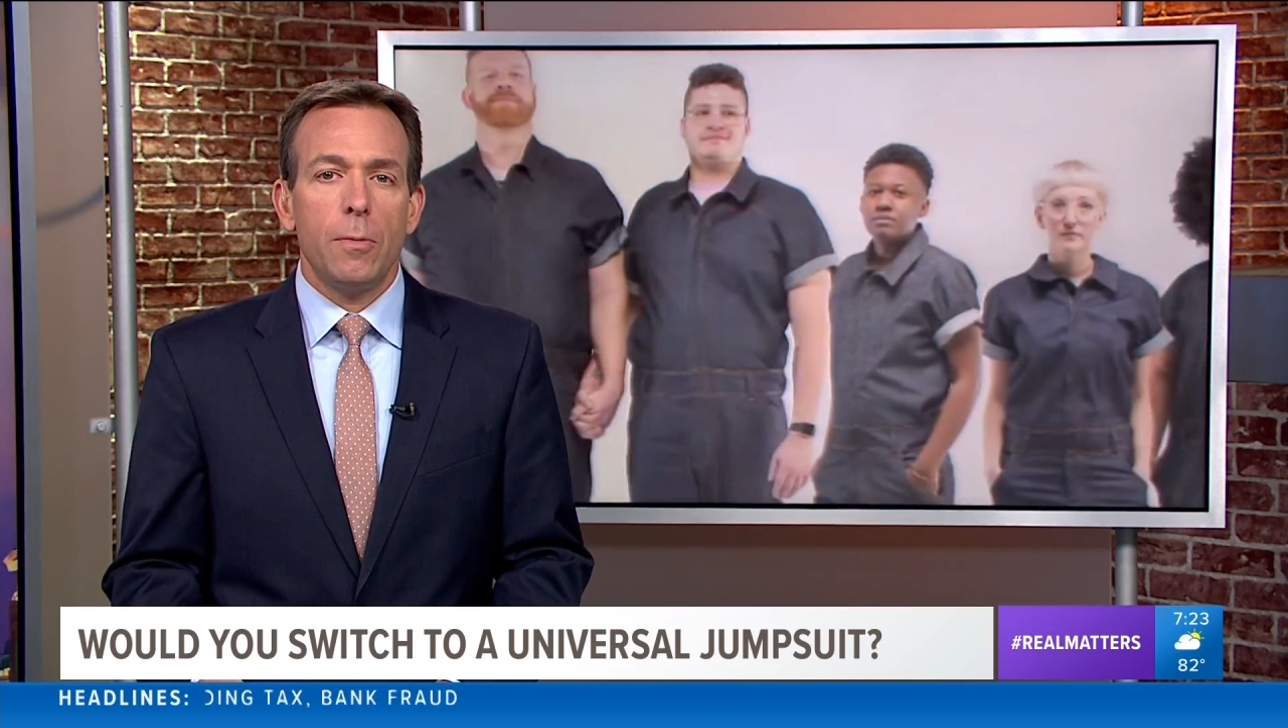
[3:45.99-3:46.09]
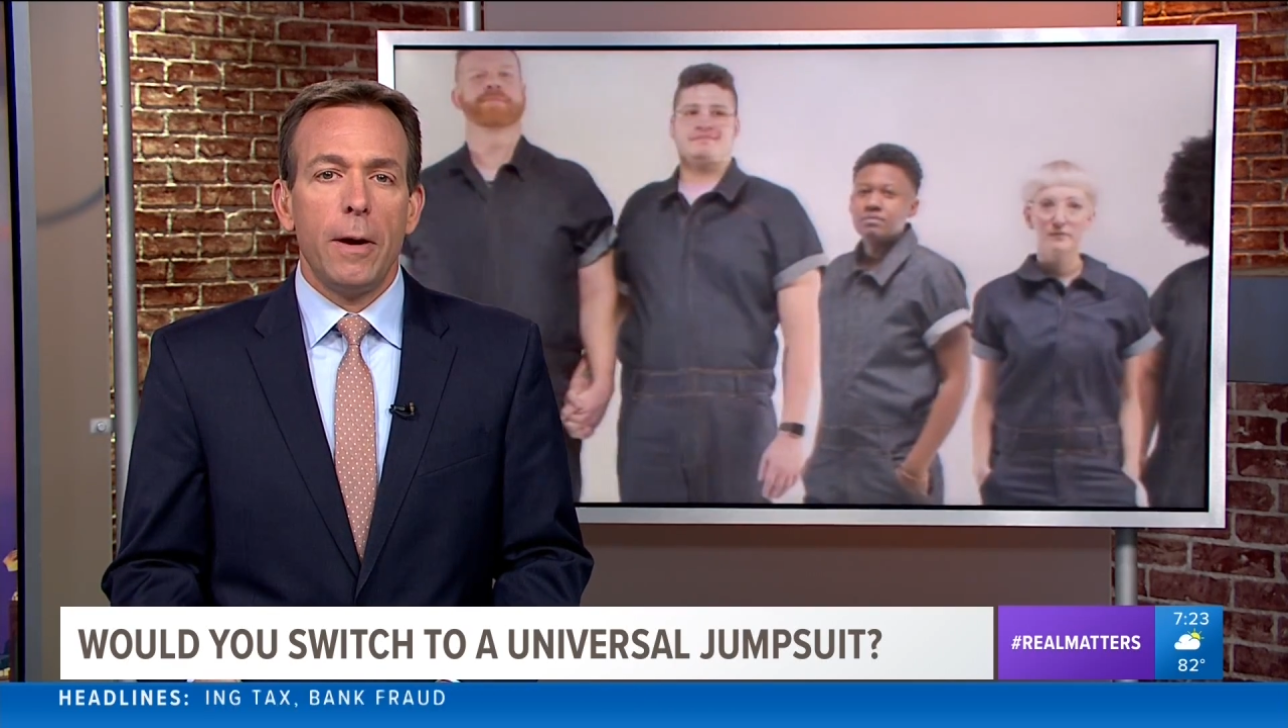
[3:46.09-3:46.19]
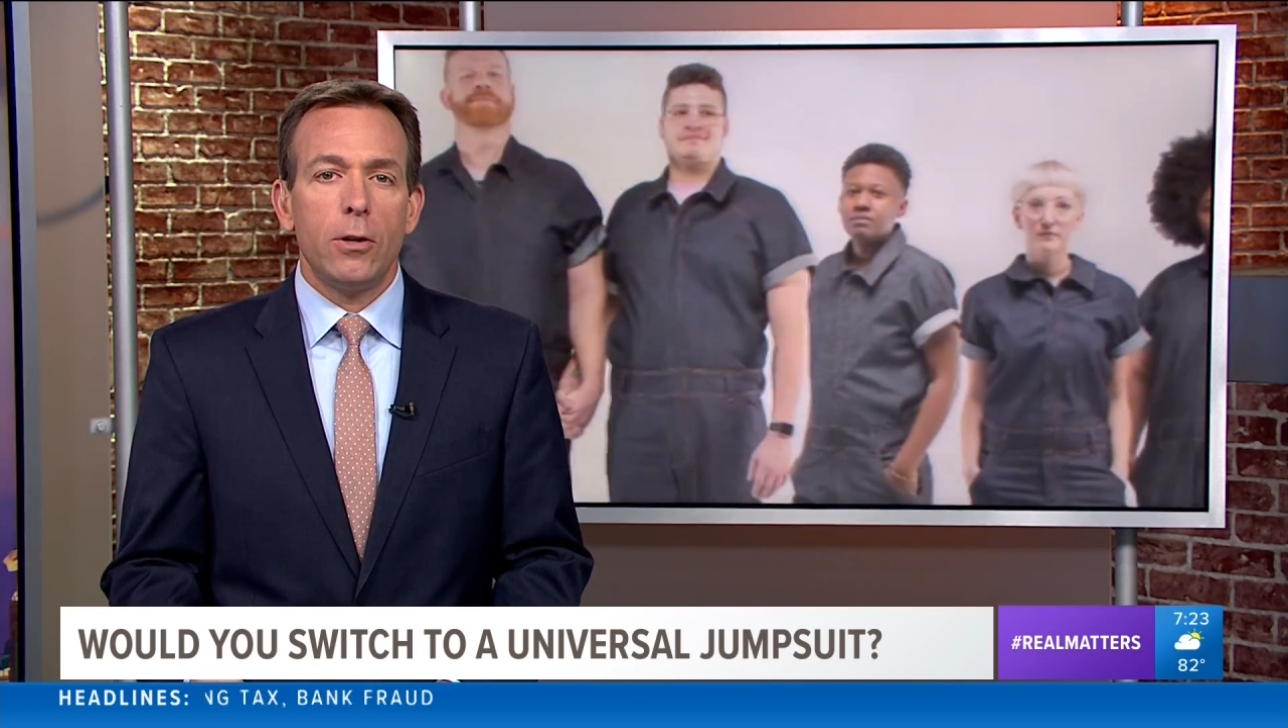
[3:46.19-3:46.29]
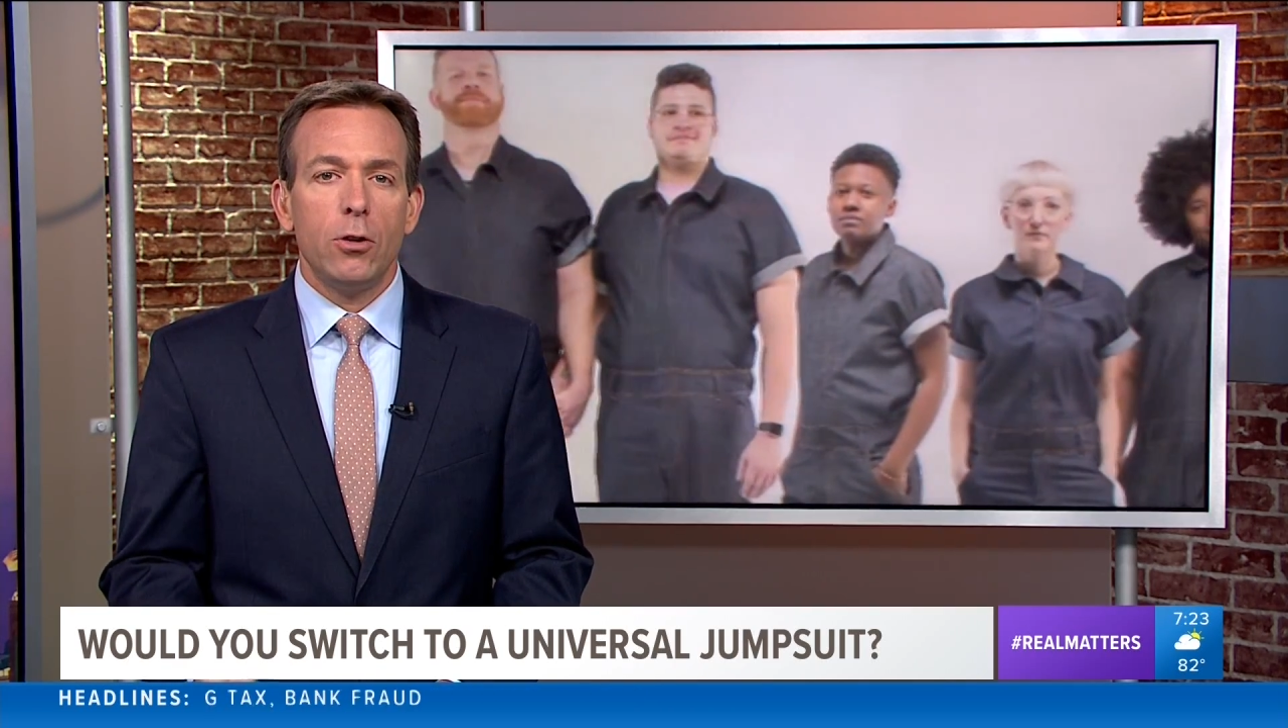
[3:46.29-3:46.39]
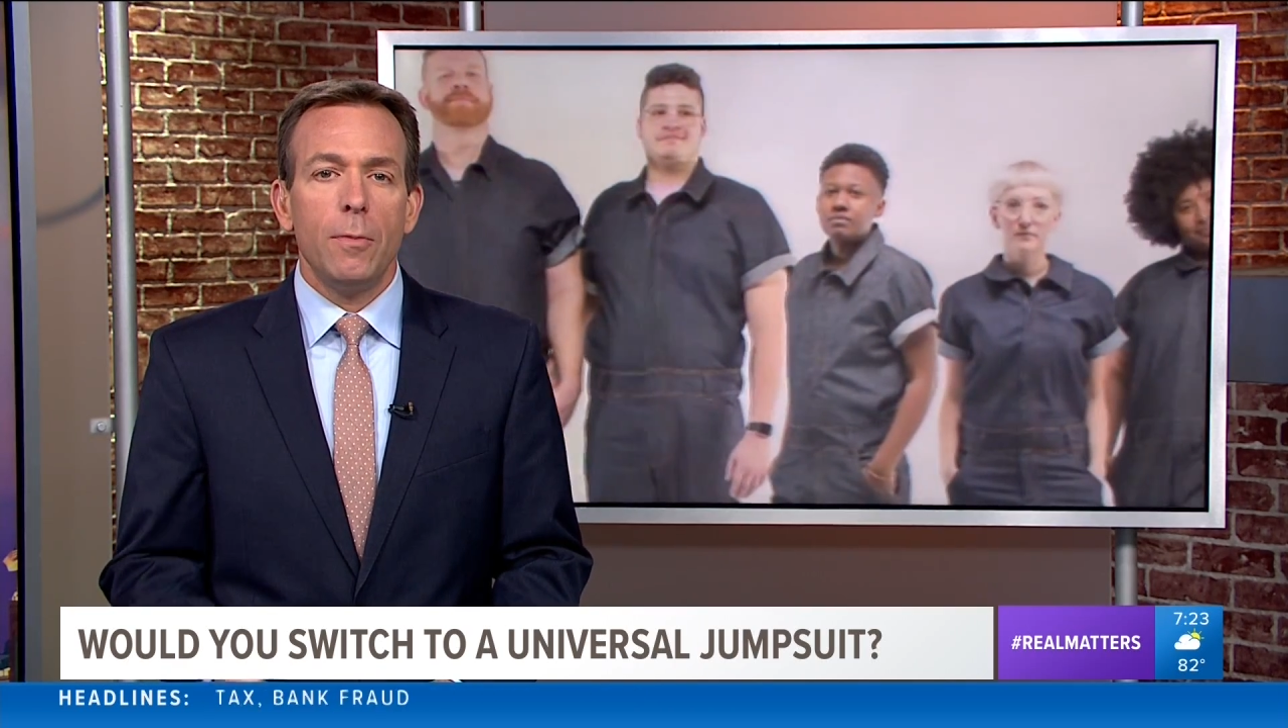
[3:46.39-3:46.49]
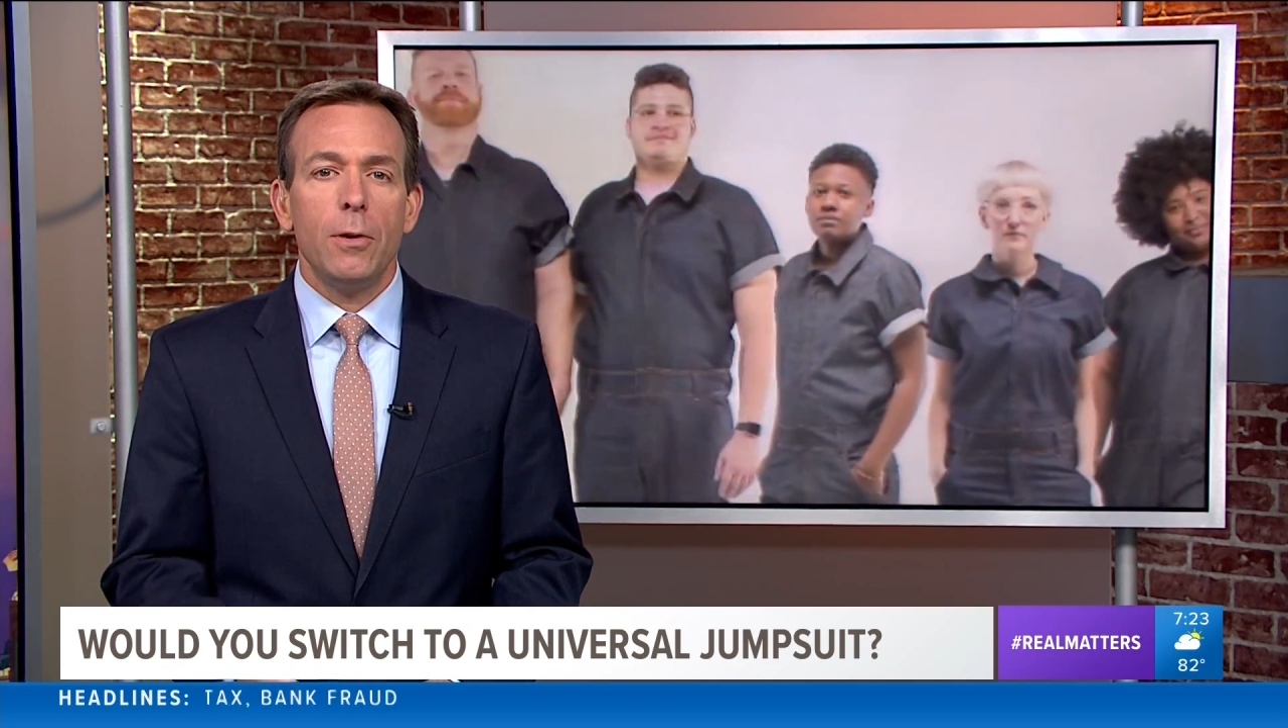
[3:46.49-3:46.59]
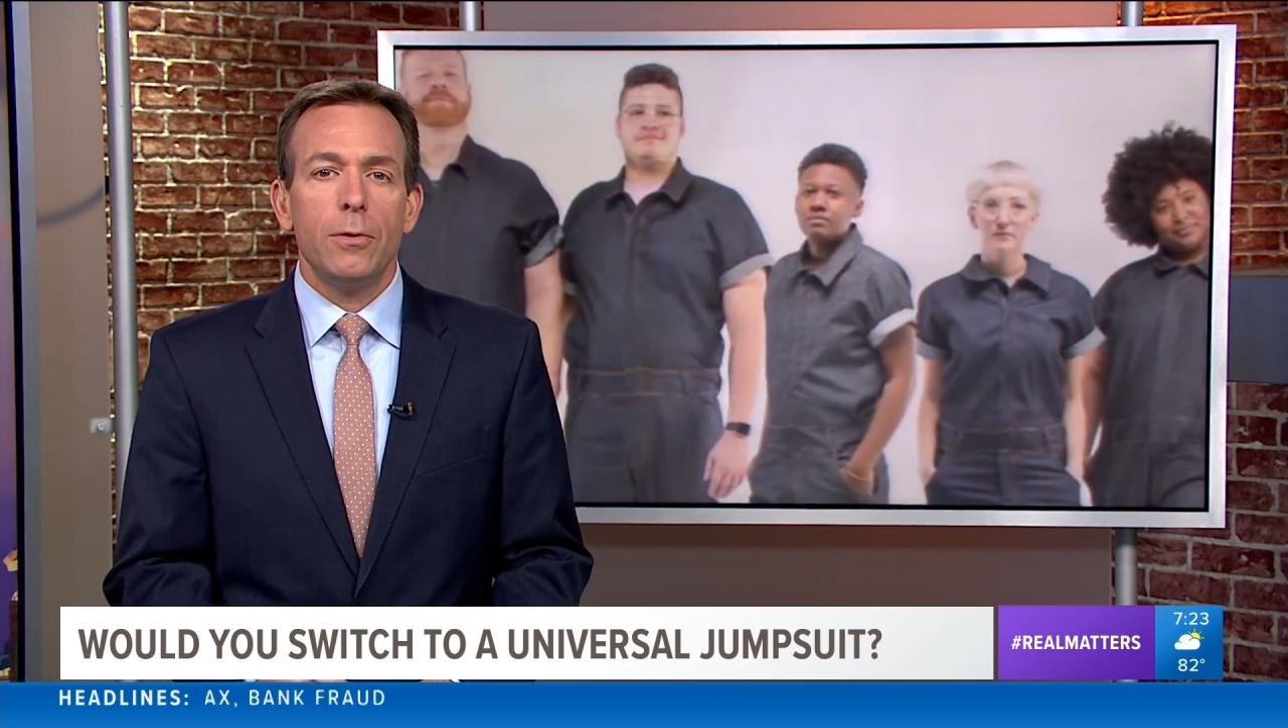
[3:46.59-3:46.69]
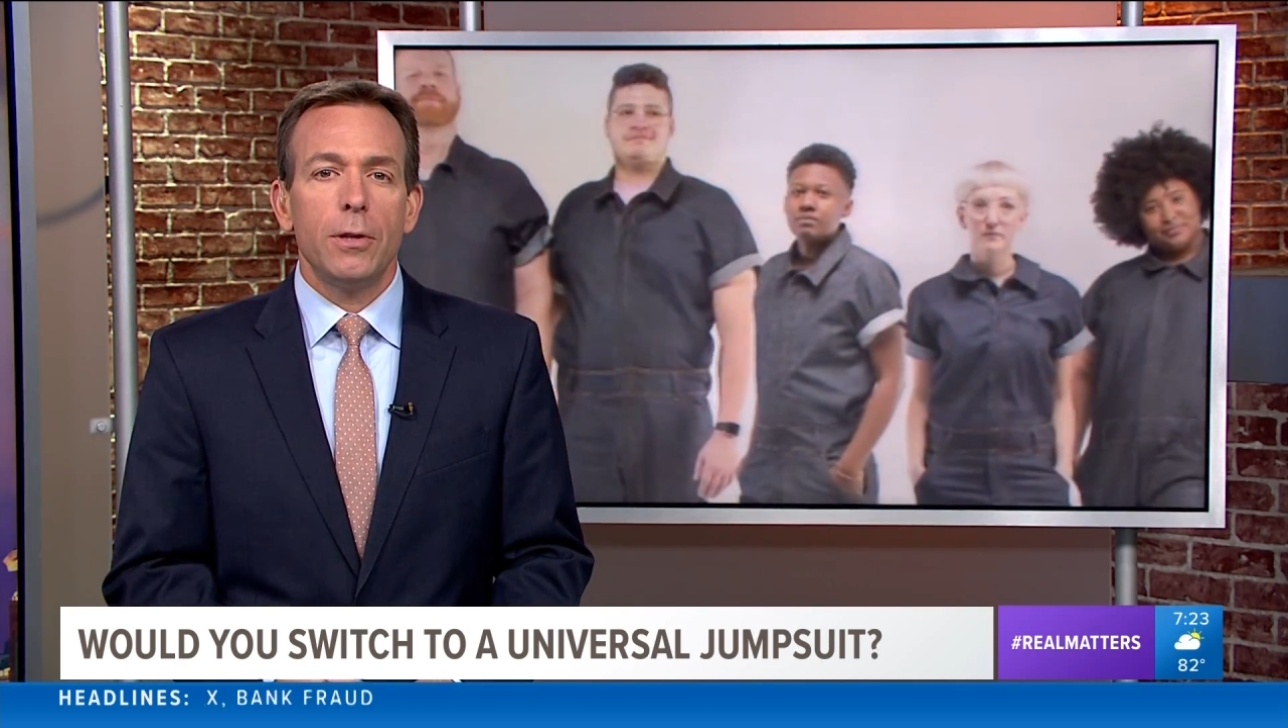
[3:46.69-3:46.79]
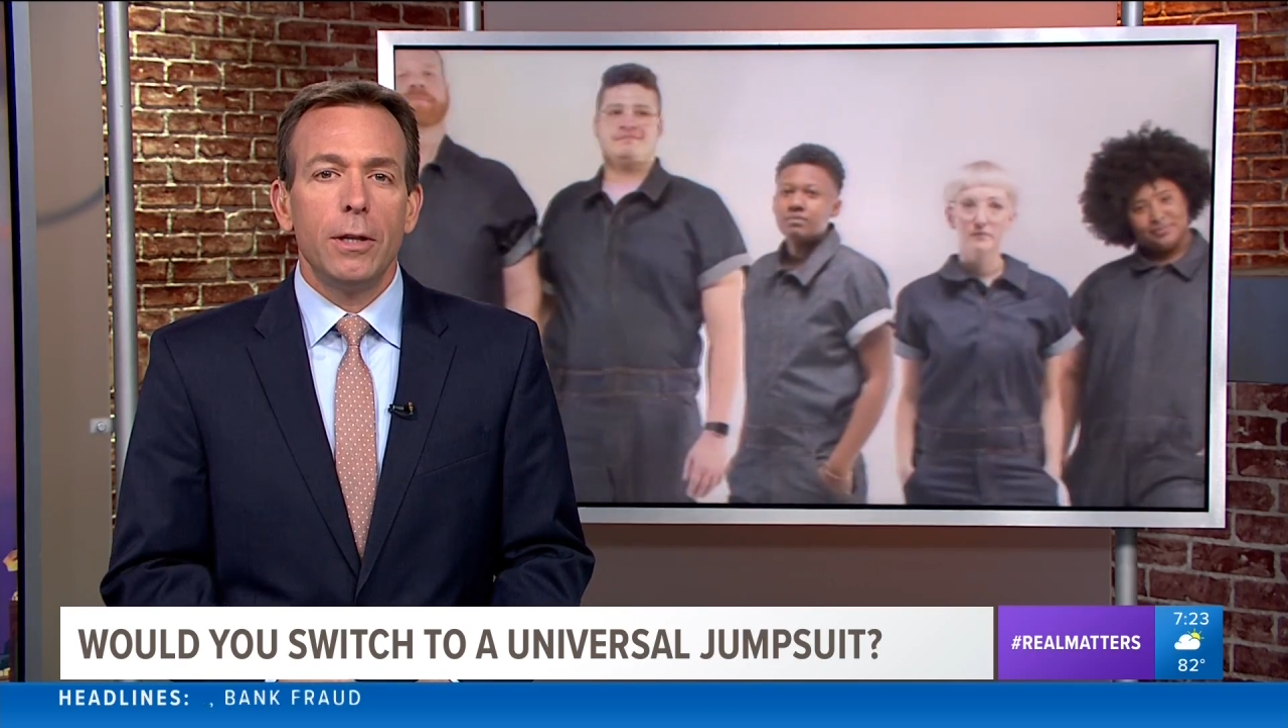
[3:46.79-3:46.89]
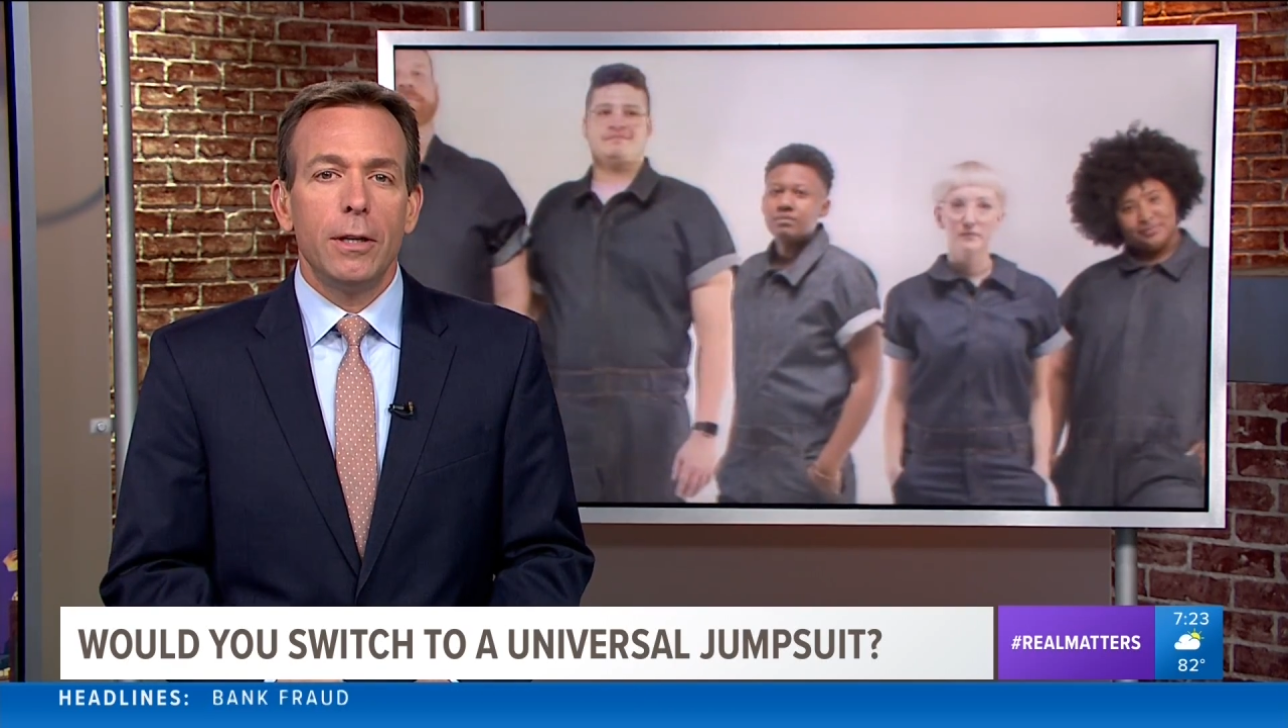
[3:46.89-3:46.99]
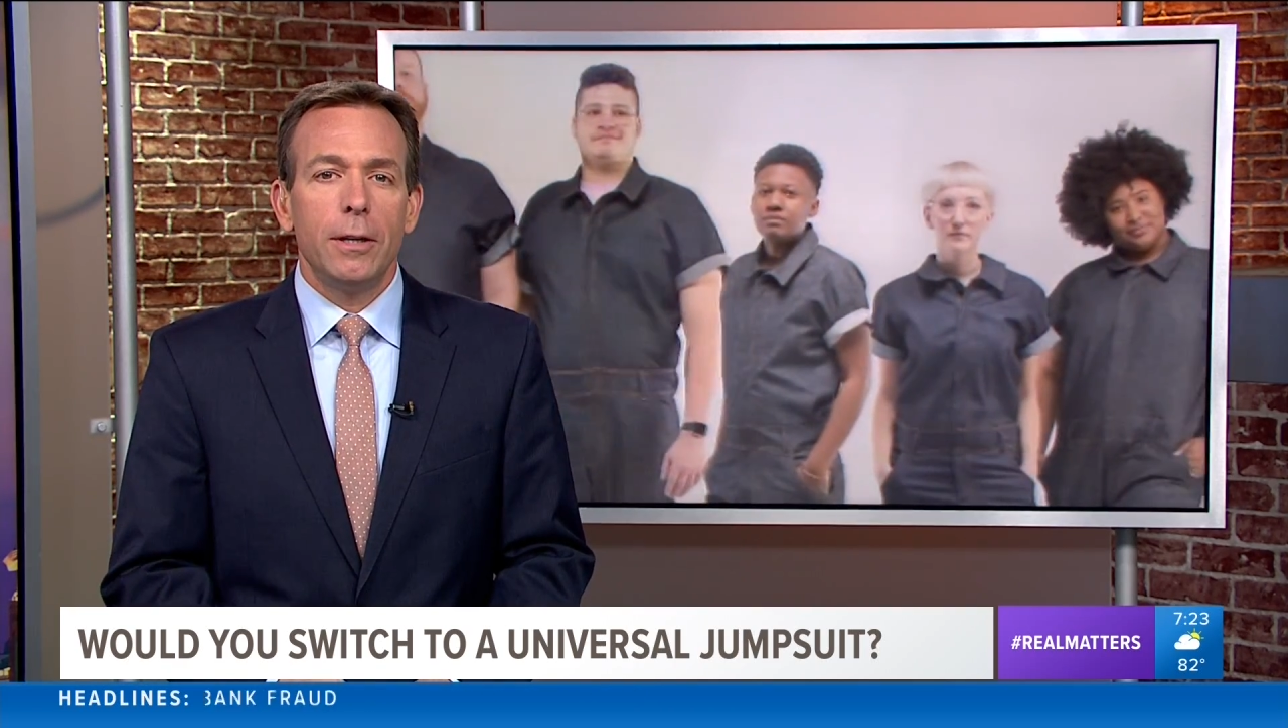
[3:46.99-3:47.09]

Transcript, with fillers: to pay tribute